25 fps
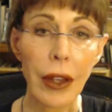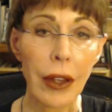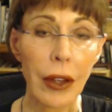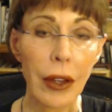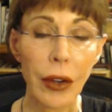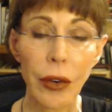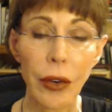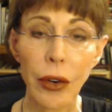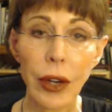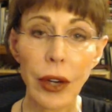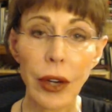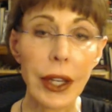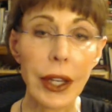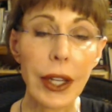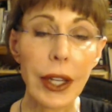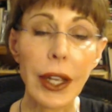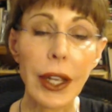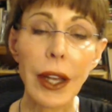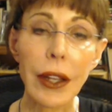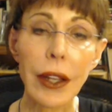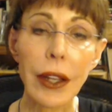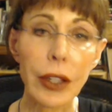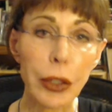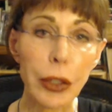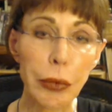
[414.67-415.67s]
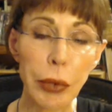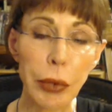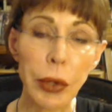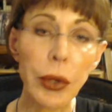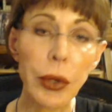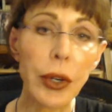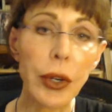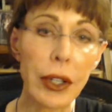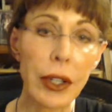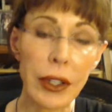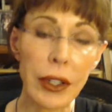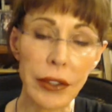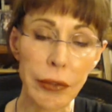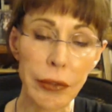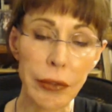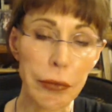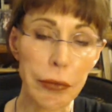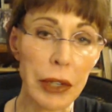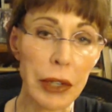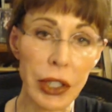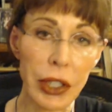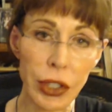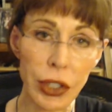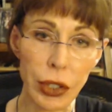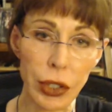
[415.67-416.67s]
or any other punitive
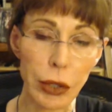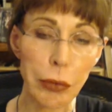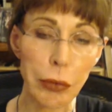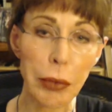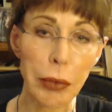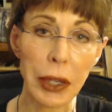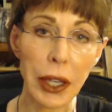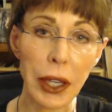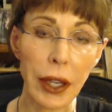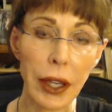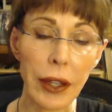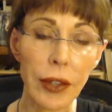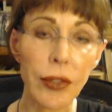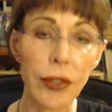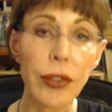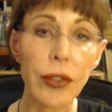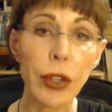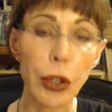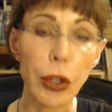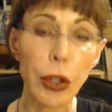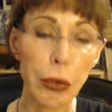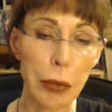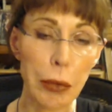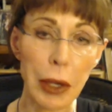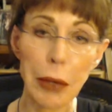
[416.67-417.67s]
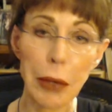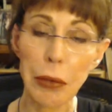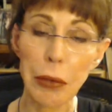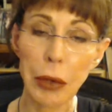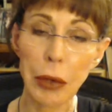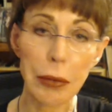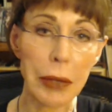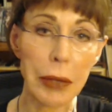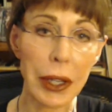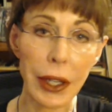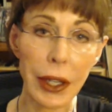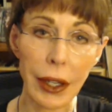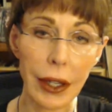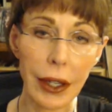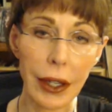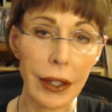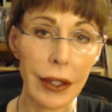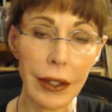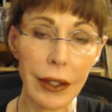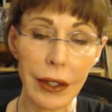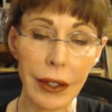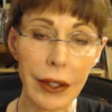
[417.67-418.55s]
measure because you make more money.